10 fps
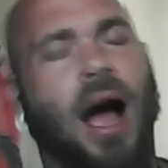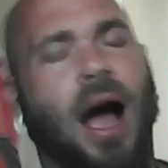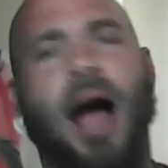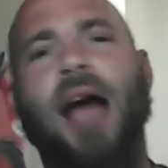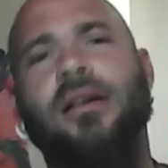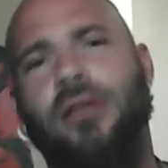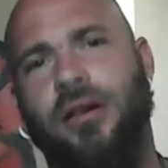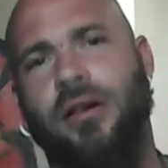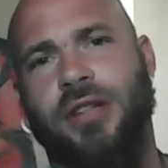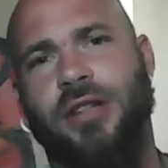I don't
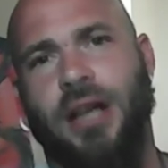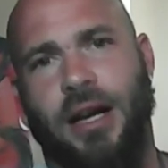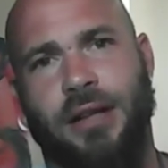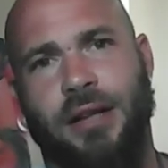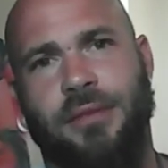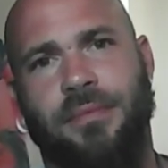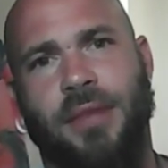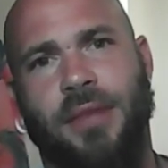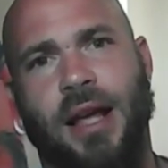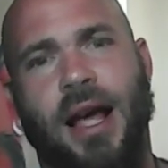understand
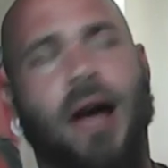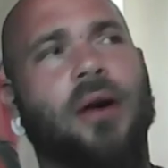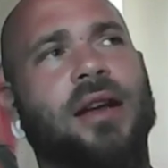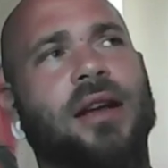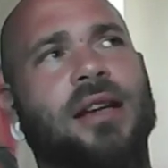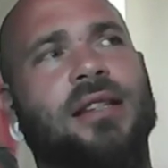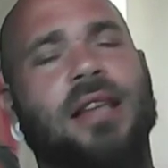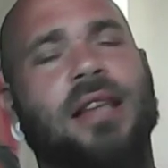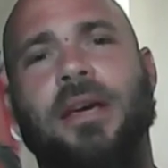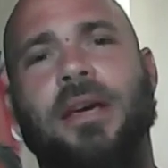how it is
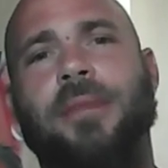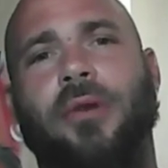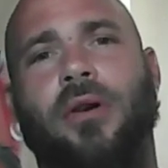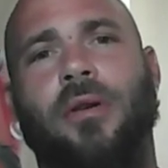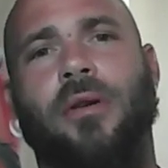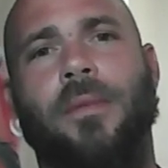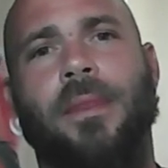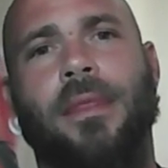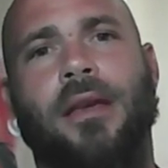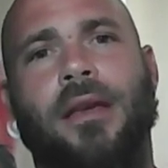that people
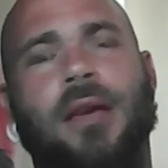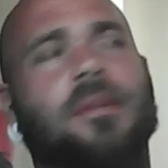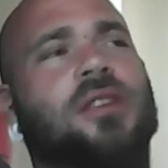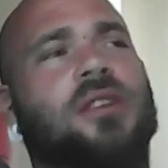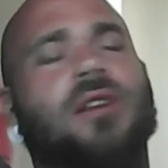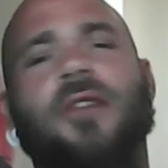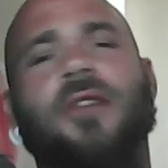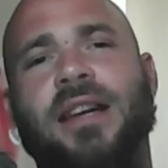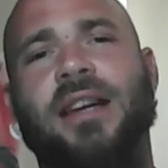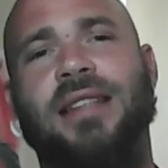can be so
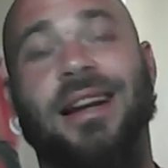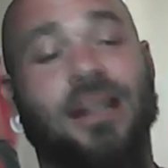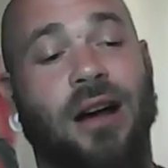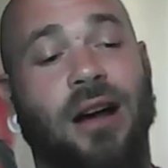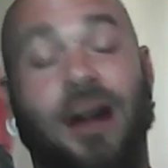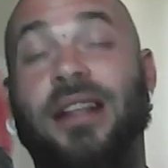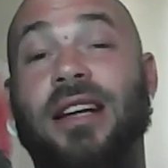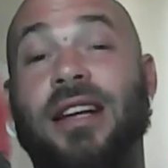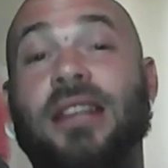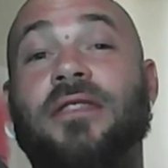fixated on an
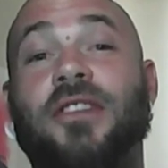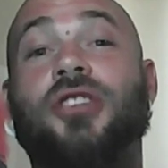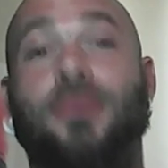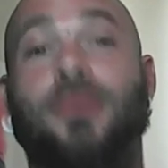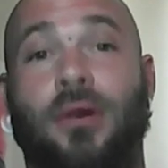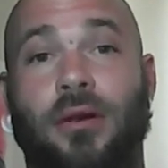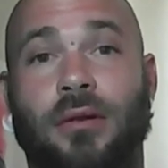individual